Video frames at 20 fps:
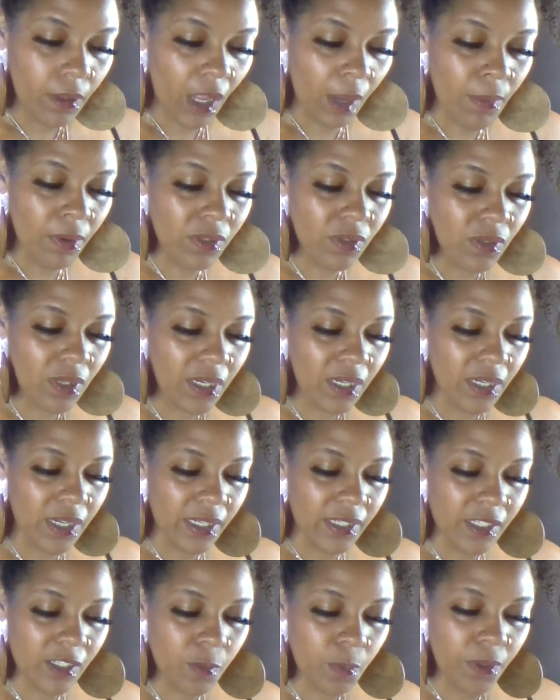I'm also getting
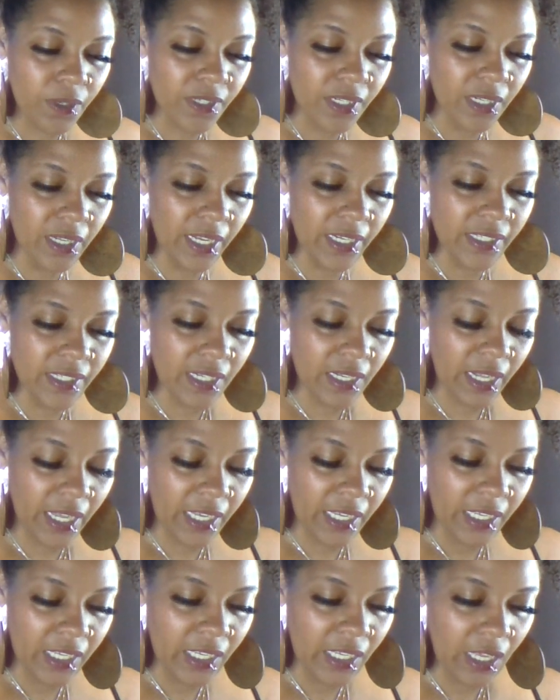that this person likes to
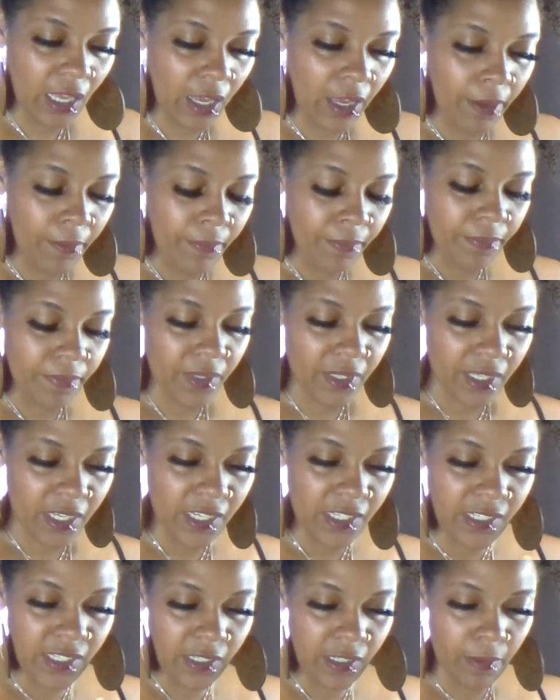like um,
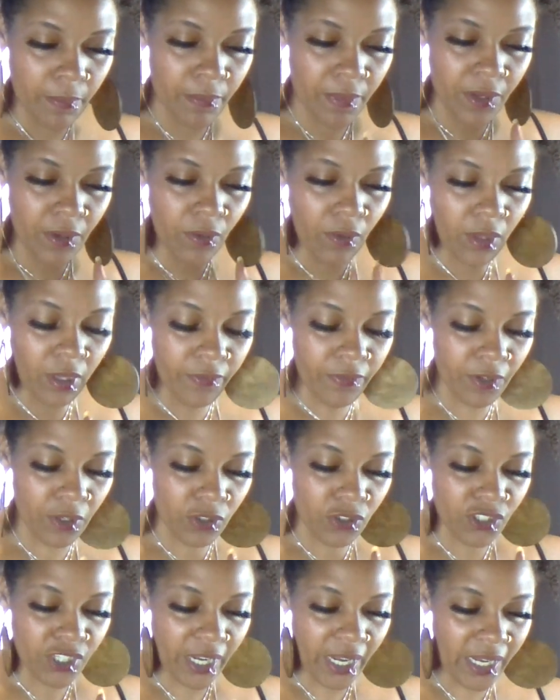kiss in the middle of your
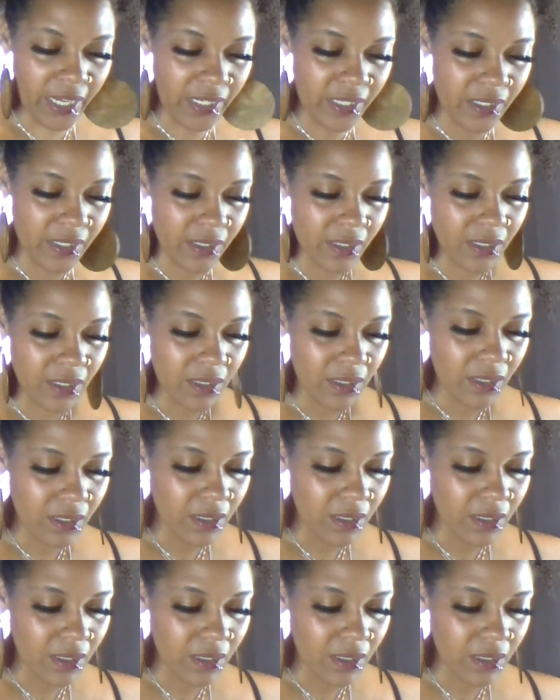chest.